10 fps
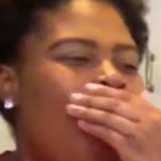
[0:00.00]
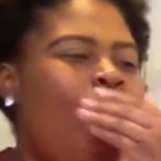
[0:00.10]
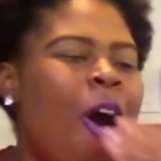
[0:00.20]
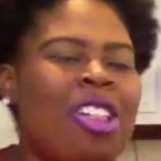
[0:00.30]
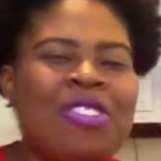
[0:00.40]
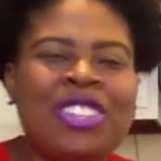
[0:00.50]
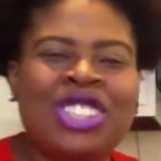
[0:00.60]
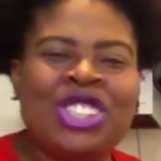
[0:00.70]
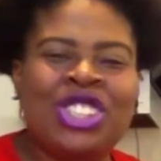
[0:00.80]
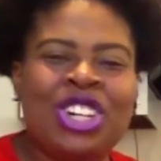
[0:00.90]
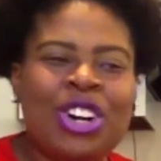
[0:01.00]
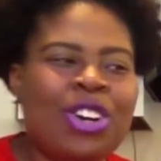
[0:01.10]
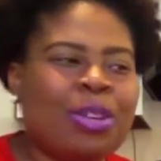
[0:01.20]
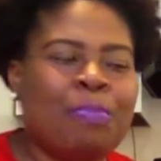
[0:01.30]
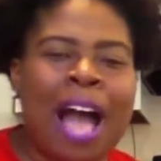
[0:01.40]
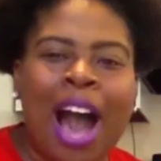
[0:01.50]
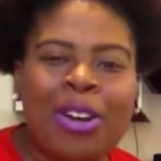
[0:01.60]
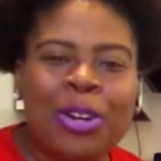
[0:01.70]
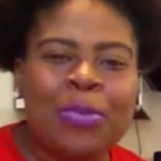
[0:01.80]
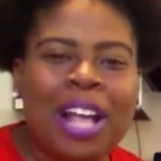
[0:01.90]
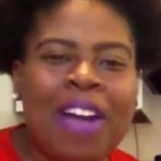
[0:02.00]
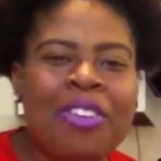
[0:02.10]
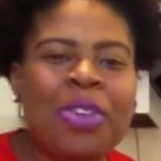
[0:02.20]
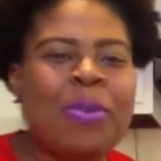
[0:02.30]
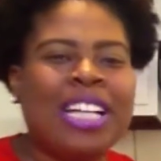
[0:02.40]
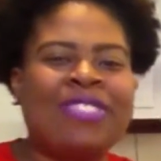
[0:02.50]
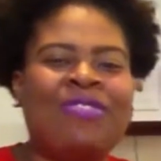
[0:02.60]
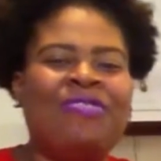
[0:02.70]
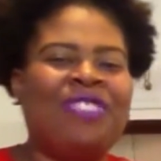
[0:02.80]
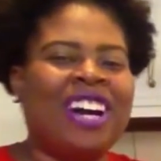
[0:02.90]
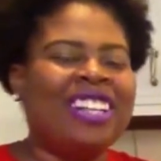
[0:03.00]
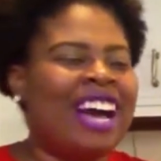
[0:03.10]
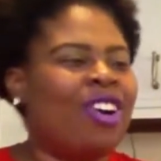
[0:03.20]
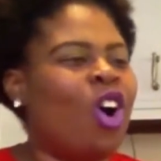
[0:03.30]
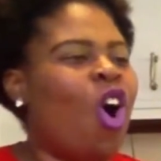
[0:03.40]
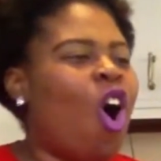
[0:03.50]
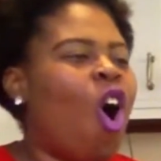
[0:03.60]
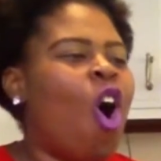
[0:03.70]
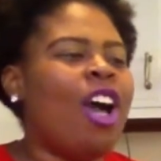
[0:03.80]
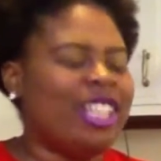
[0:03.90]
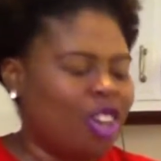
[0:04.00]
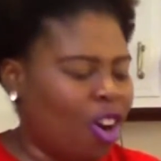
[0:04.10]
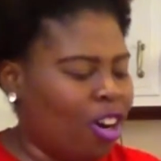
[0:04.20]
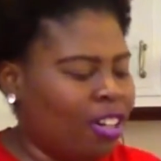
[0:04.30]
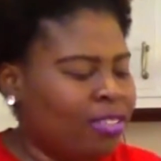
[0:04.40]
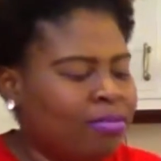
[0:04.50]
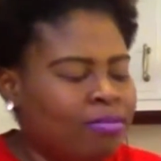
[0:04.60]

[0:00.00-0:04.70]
All of the sugar or the powder, whatever it was, fell out all in her.